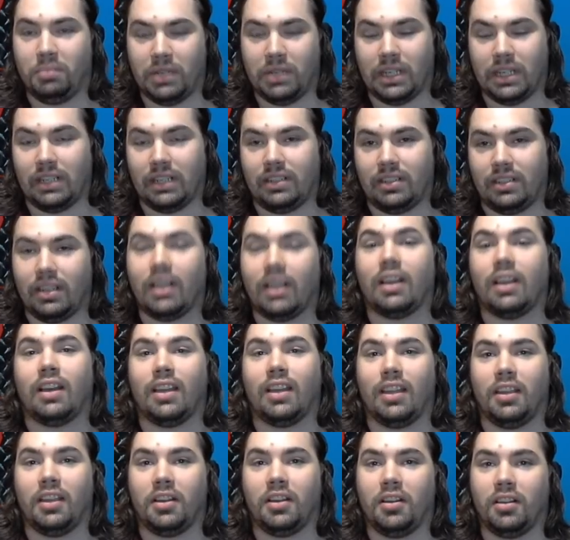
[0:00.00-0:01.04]
but
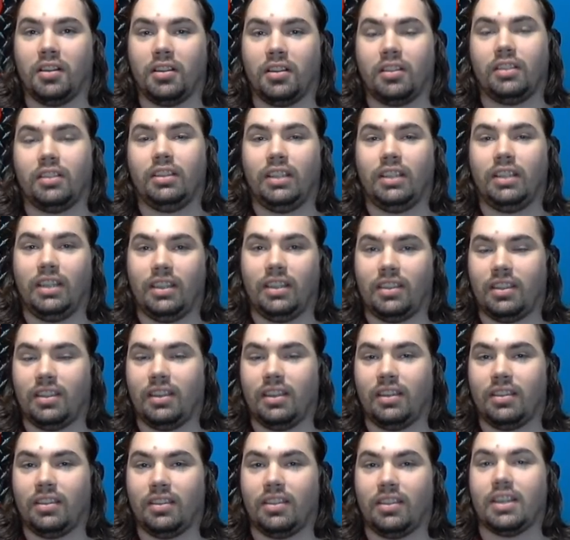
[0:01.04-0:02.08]
I hardly
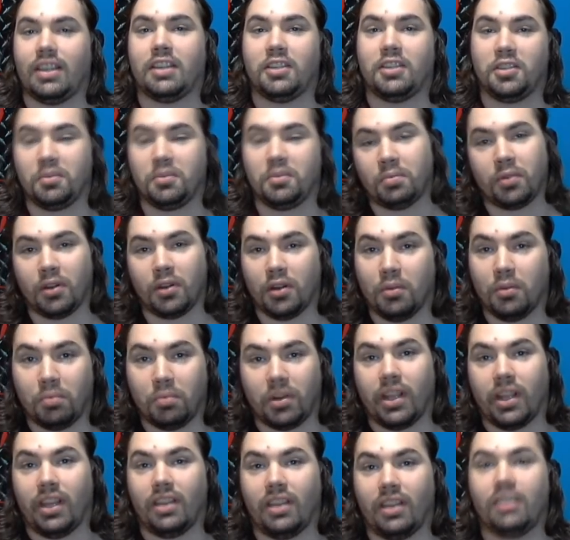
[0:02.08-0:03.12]
think that is
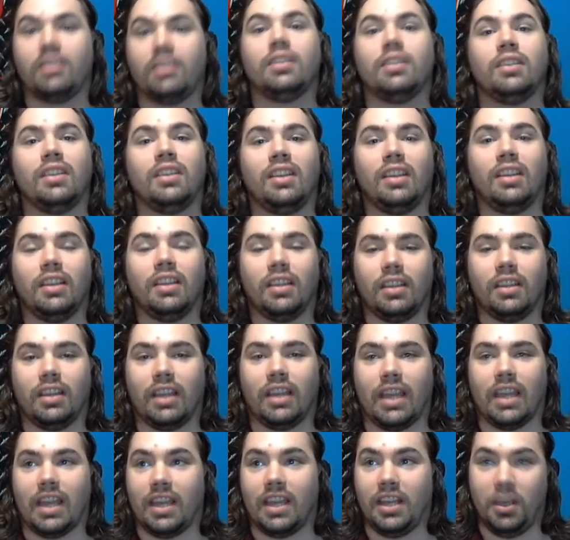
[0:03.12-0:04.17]
appropriate
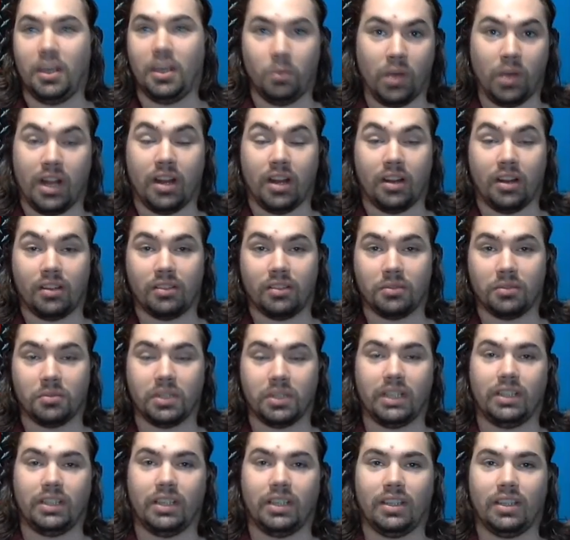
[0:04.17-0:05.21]
anywhere,
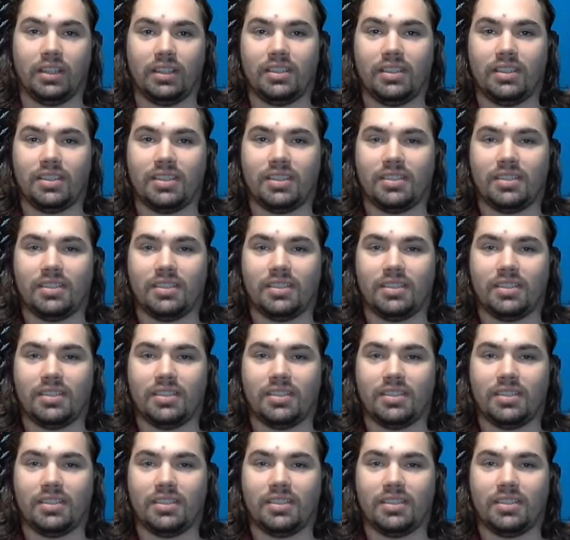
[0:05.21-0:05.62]
really. That